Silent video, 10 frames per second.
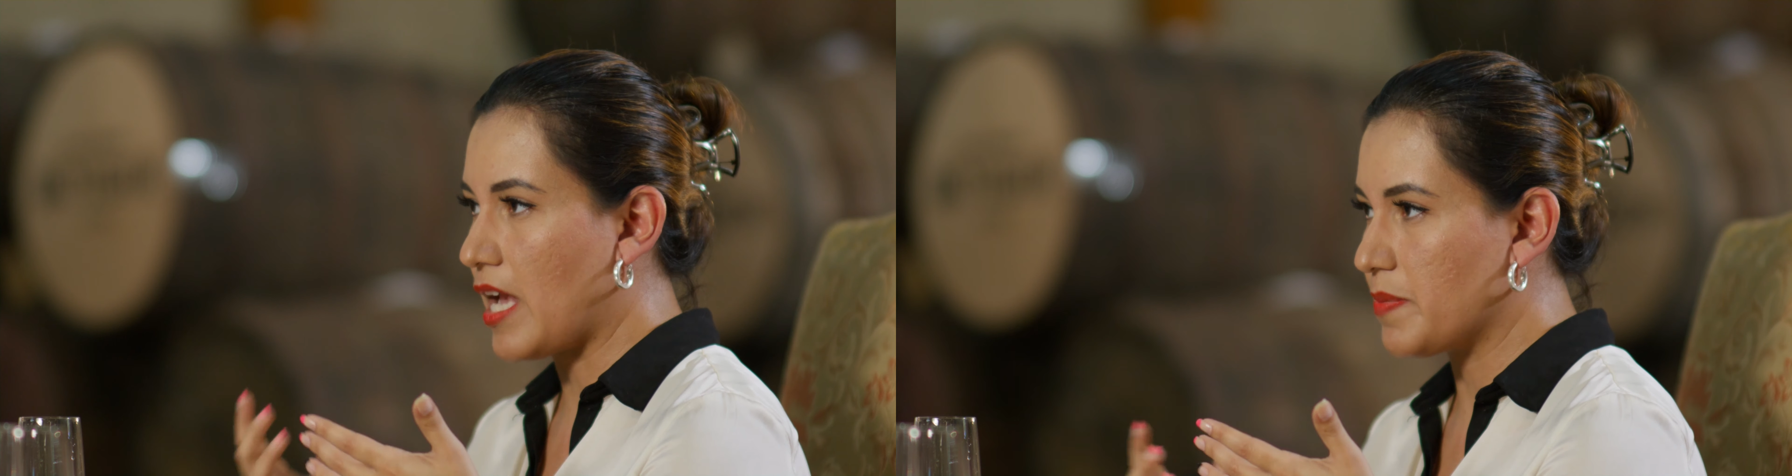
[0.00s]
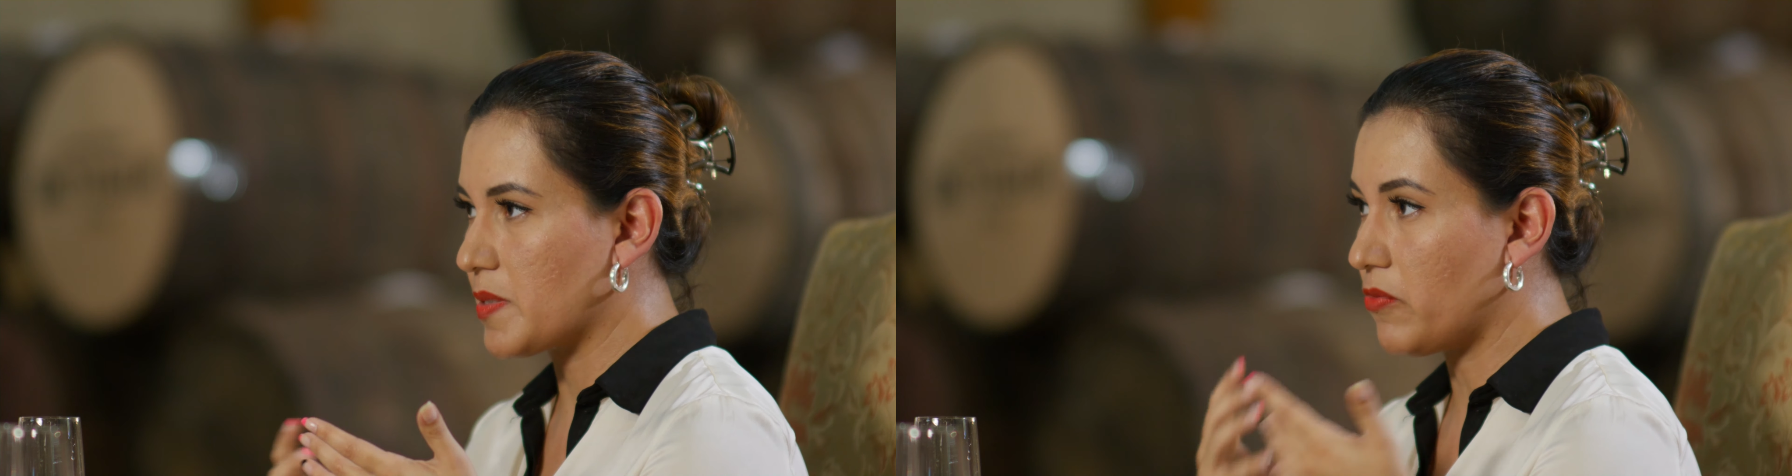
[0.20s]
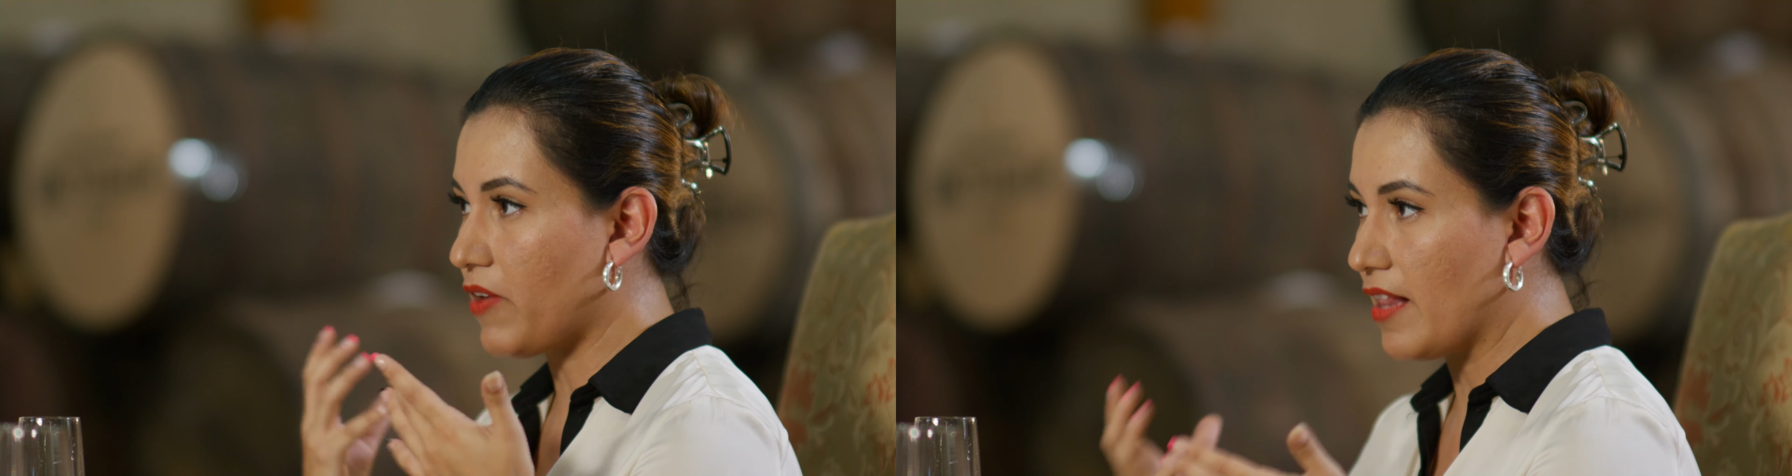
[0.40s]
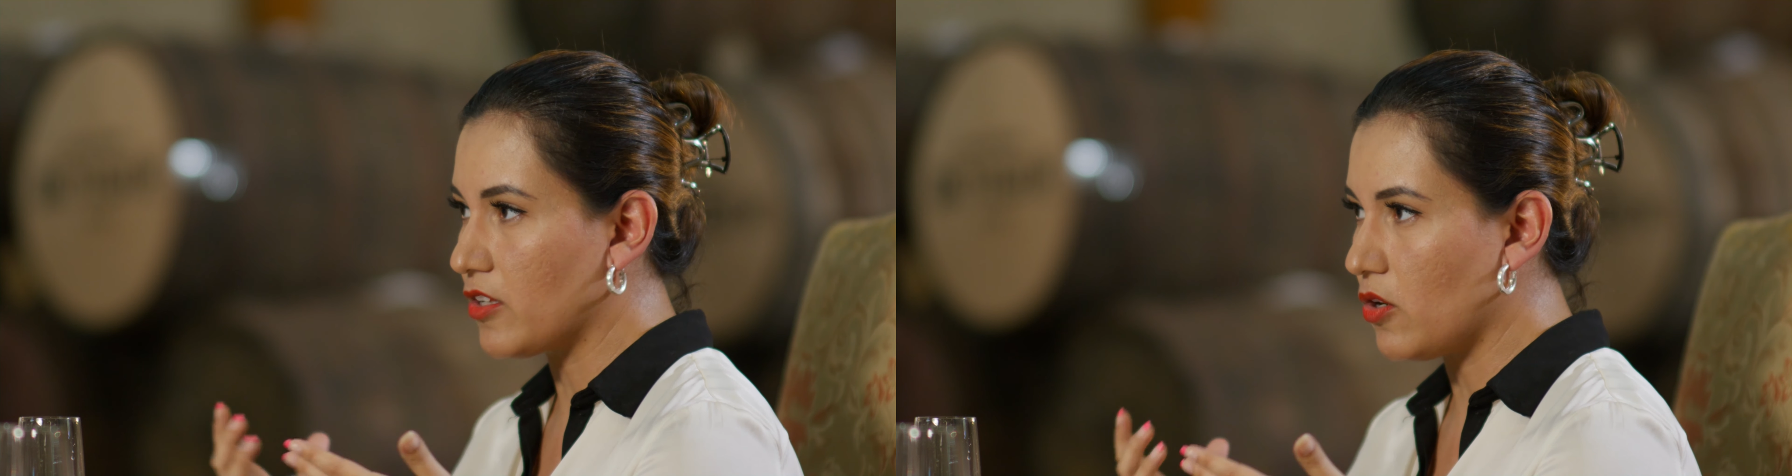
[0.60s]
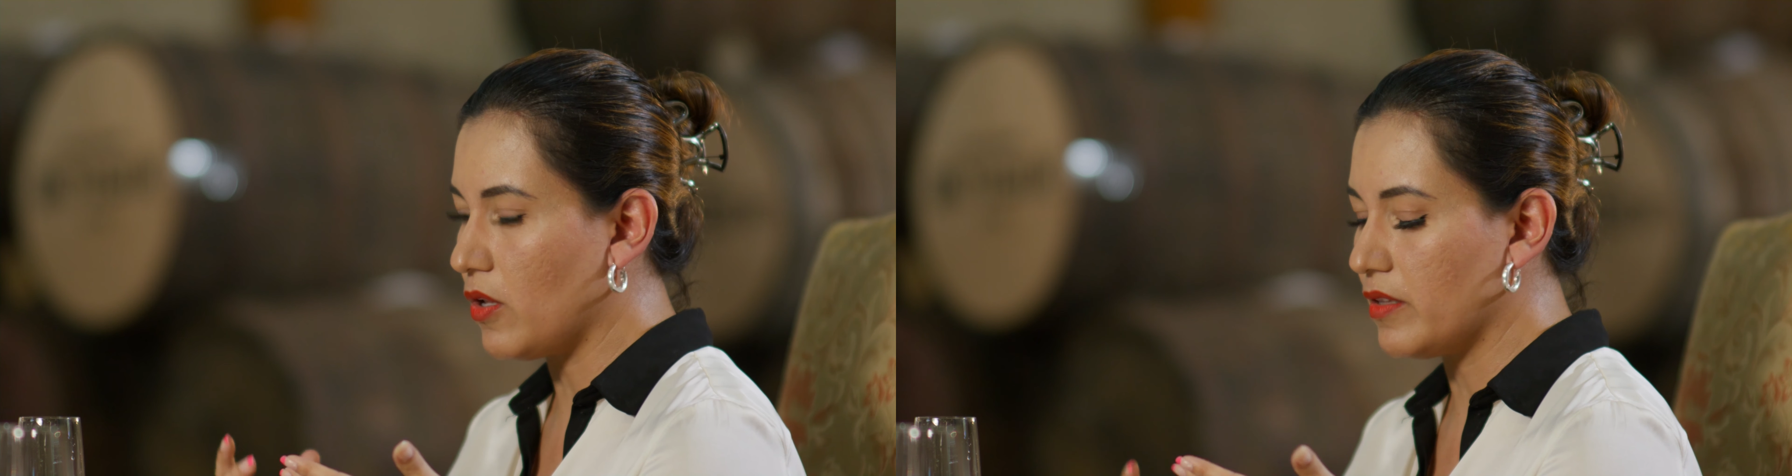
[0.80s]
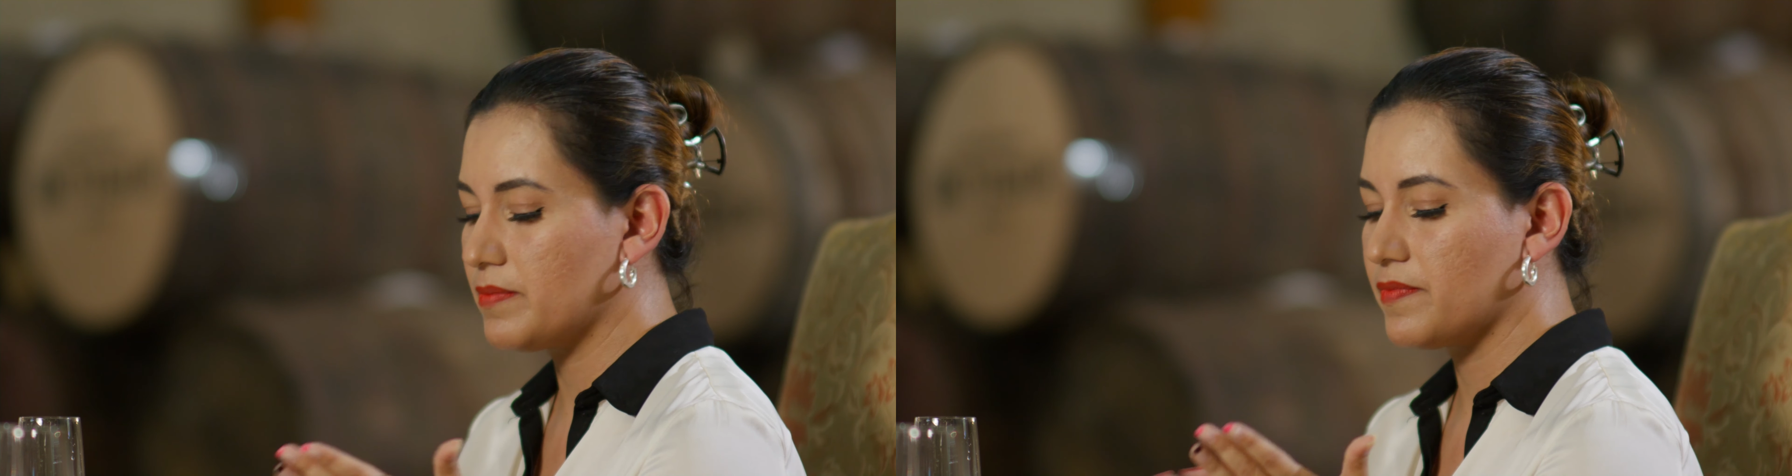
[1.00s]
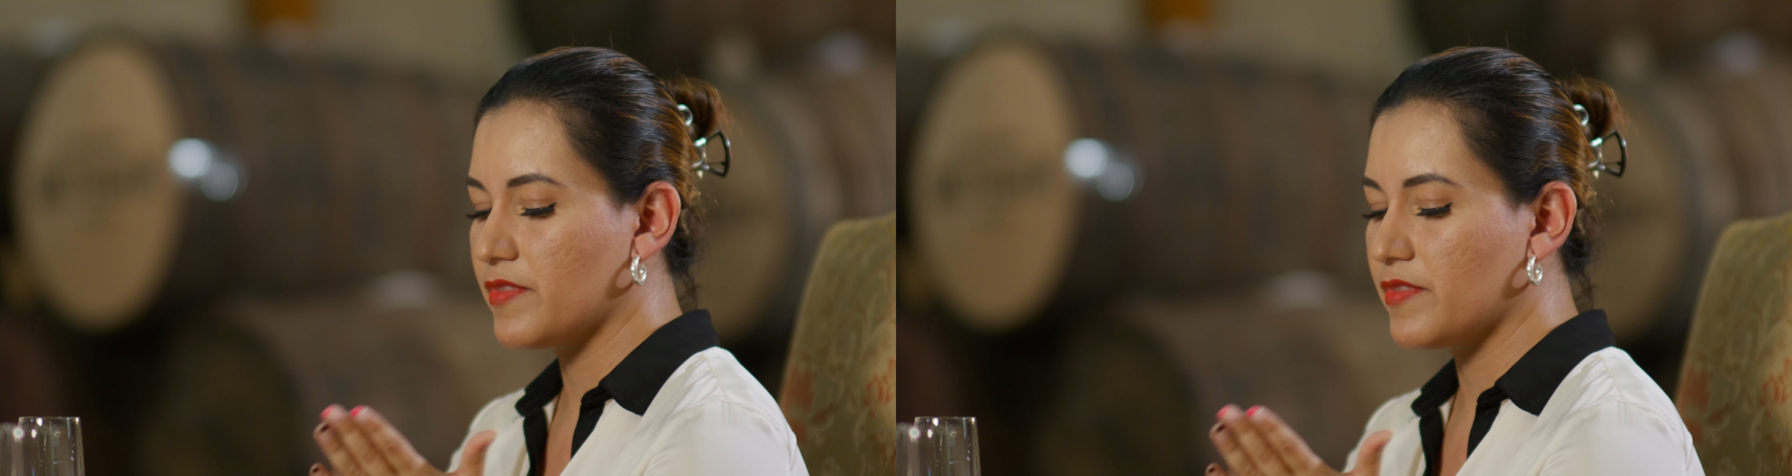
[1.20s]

types of alcohol.